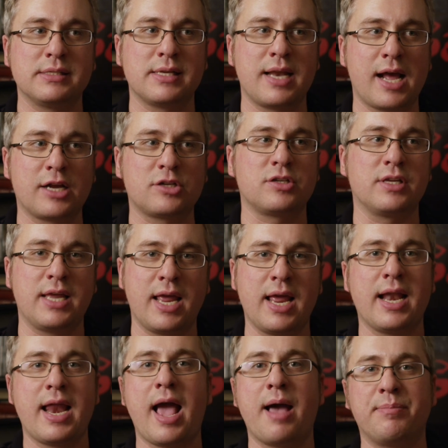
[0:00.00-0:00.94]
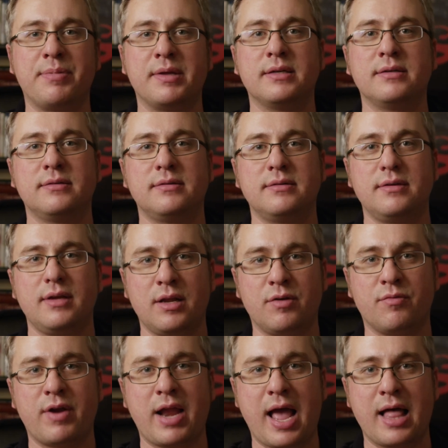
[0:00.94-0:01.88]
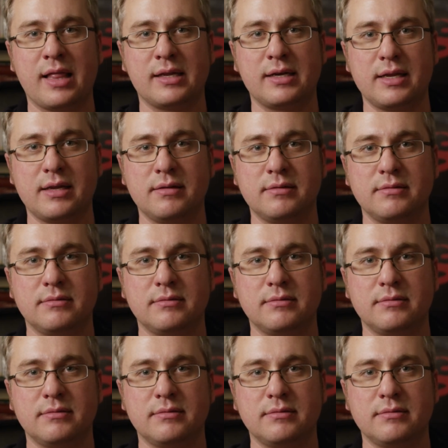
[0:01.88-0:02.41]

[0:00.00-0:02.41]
it actually can't happen in reality.